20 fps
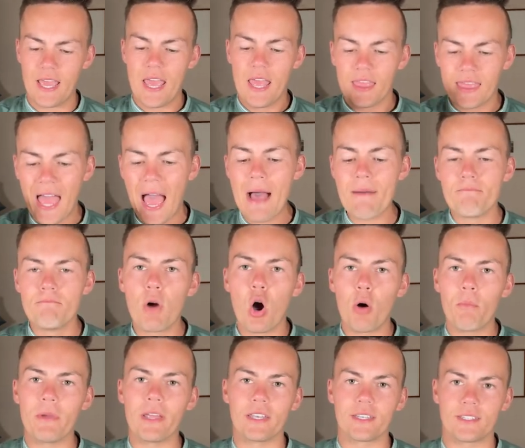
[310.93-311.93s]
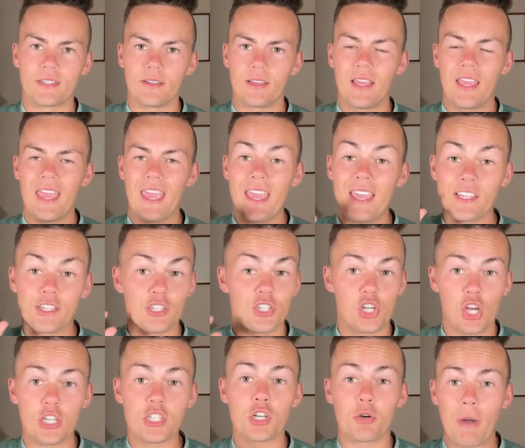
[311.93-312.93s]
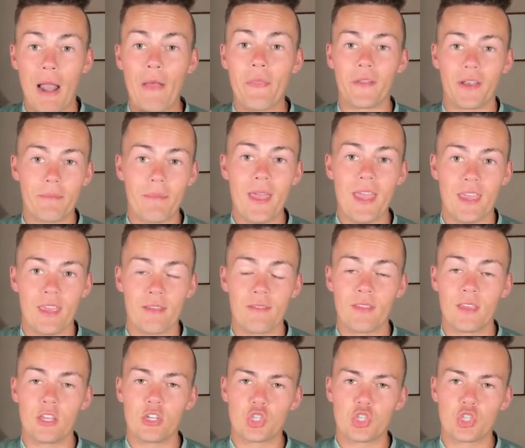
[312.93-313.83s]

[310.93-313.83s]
That moment is just around the debate.